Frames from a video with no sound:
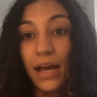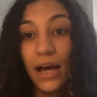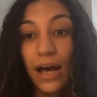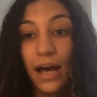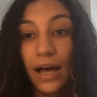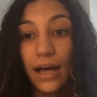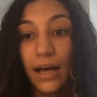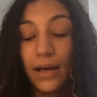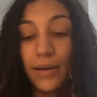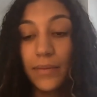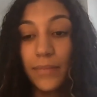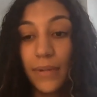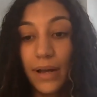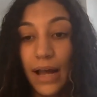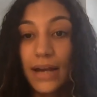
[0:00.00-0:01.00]

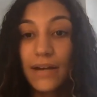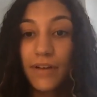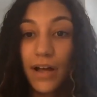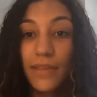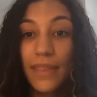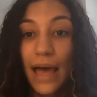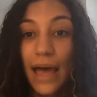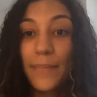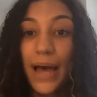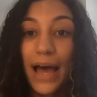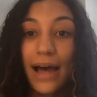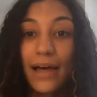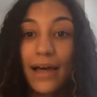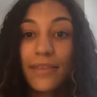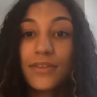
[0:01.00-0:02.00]
kind of on that
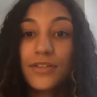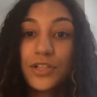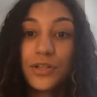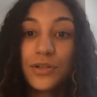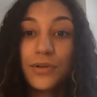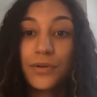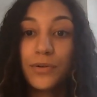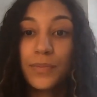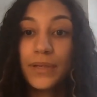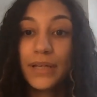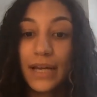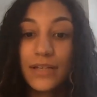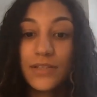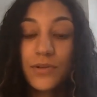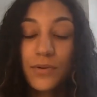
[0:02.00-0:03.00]
path to
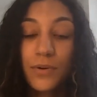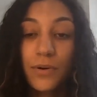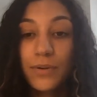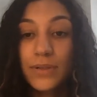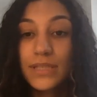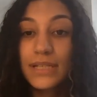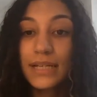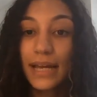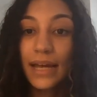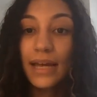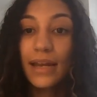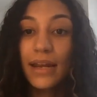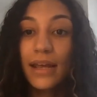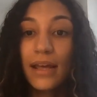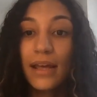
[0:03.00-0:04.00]
PA school, is to get